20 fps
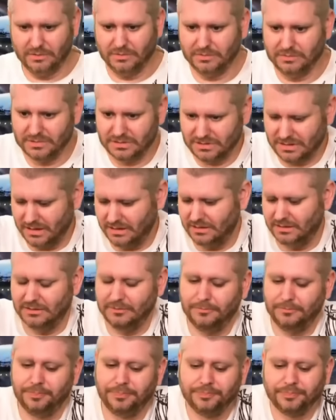Anyone would
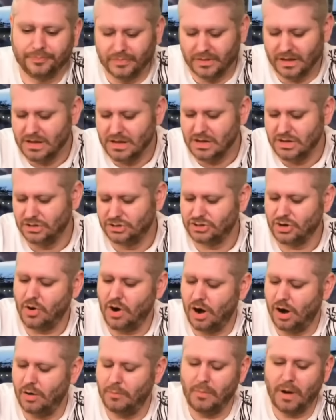mistake it.
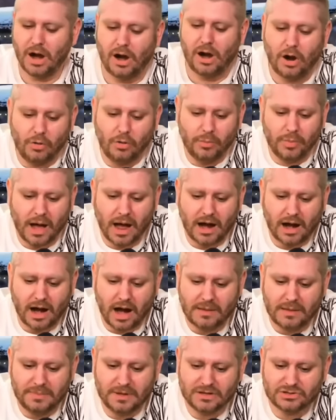So
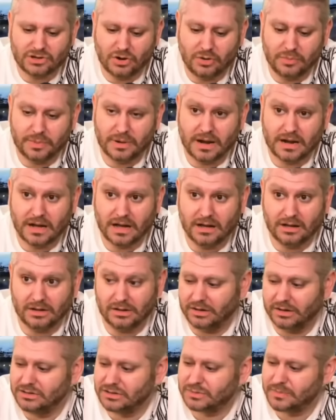our IP is open. I
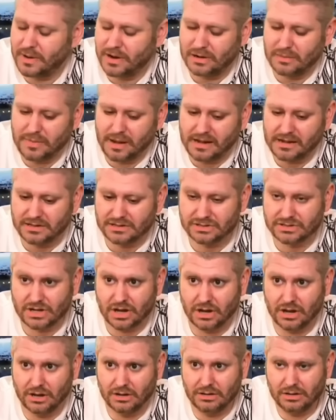got inspired by
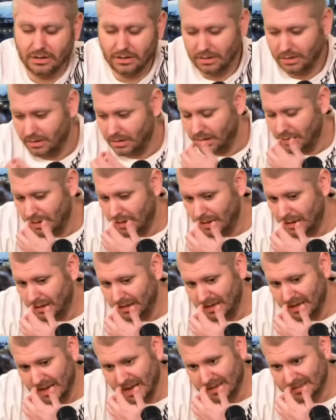Hasan.
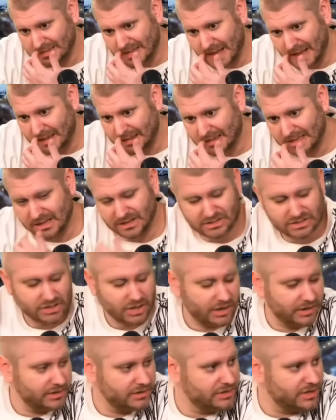He has the
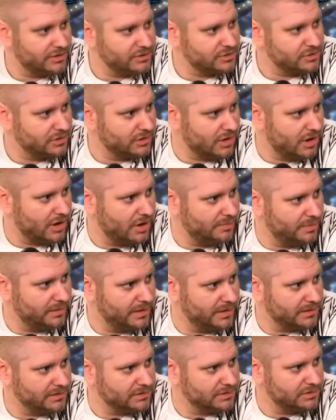Hasan Industrial
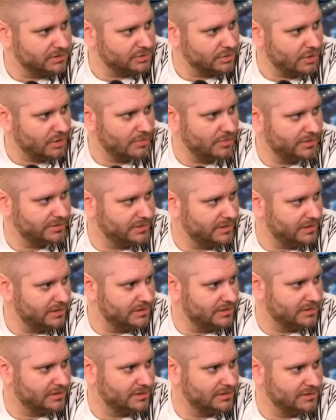Complex. So I want the
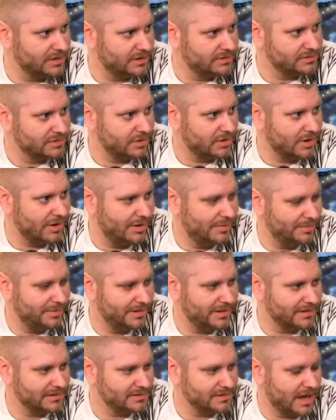Ethan Industrial
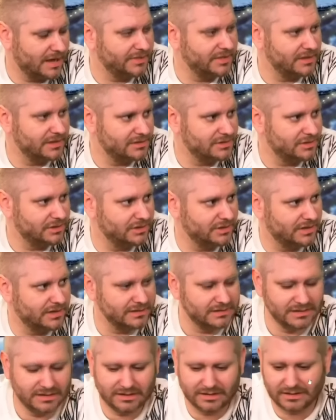Complex. I think it's a good
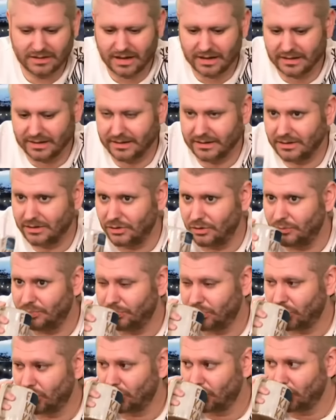idea. I like it.
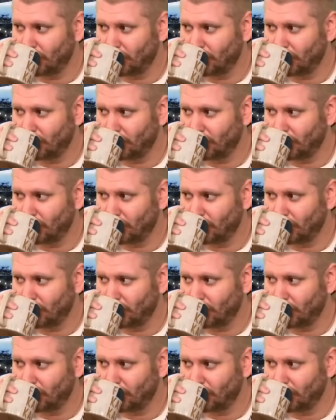